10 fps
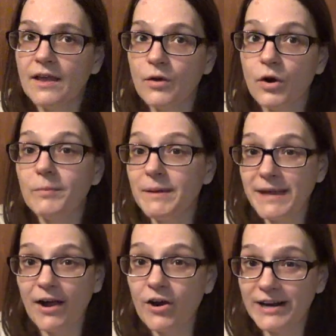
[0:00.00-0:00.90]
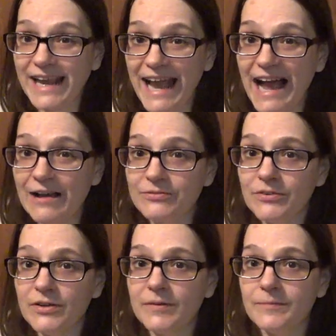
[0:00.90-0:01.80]
or maybe already have,
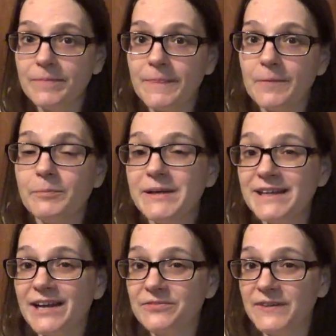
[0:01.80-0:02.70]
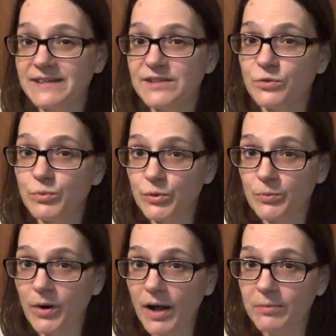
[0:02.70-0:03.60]
but not fix the root
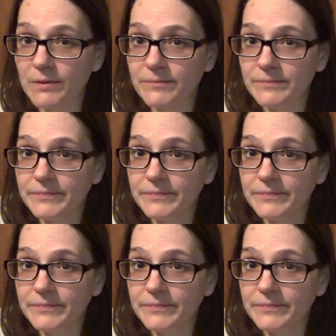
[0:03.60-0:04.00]
problem.